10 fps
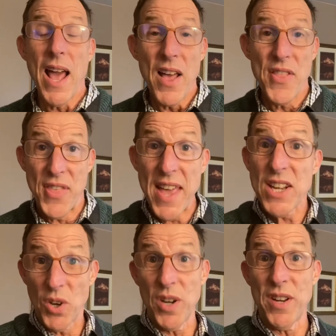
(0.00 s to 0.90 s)
They
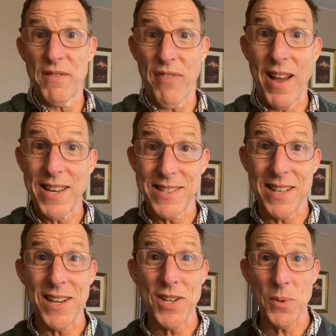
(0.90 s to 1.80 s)
couldn't find a
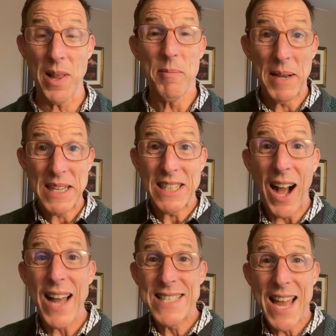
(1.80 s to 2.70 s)
city to dwell in, but
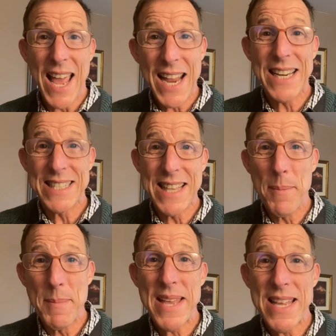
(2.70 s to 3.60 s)
God takes them